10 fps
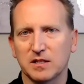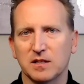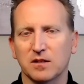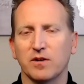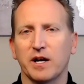it to
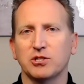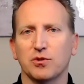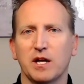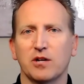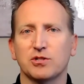the client so
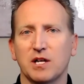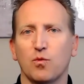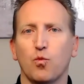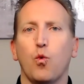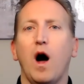they
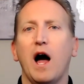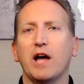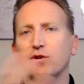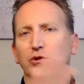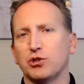understand why
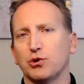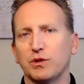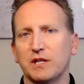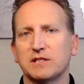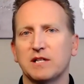you're
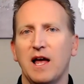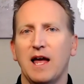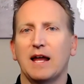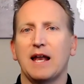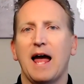doing this
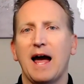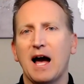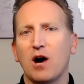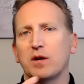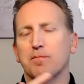and
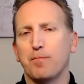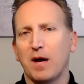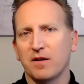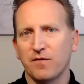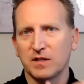how it
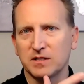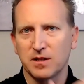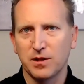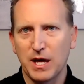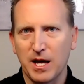benefits
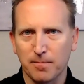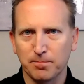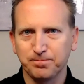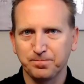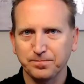them.